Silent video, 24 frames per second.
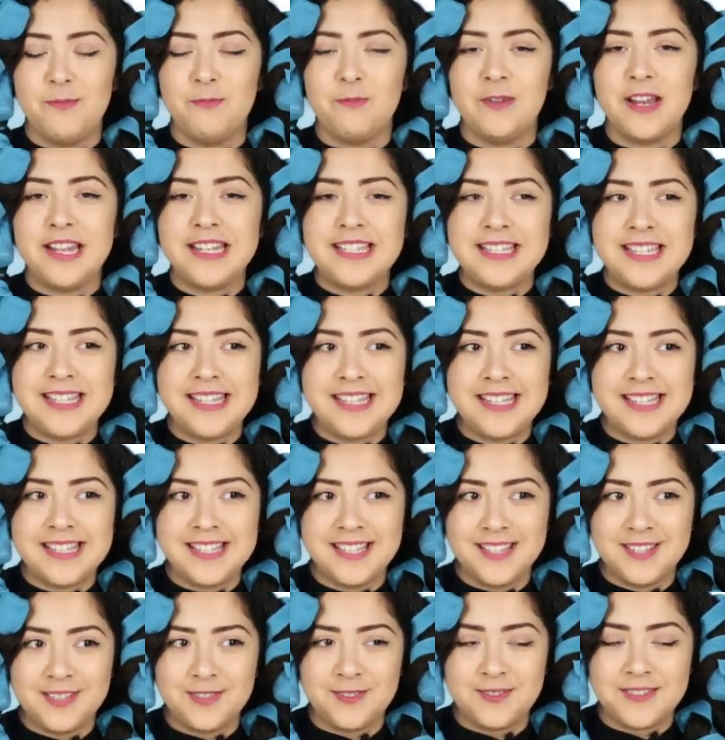I'm ready
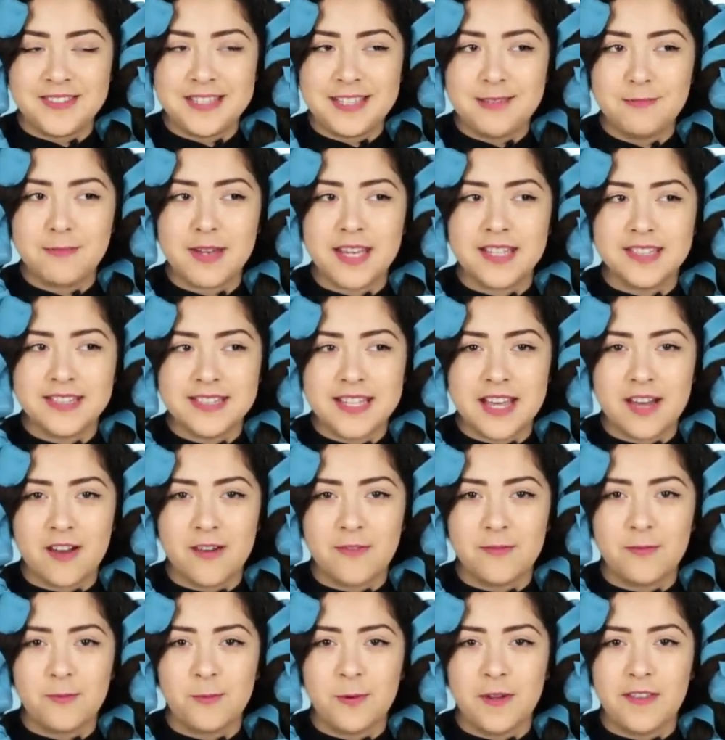to see
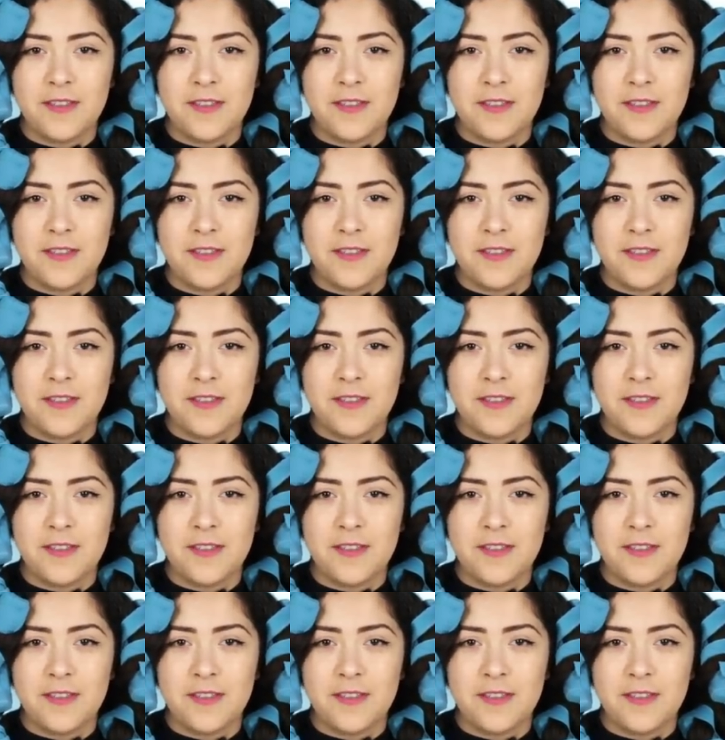myself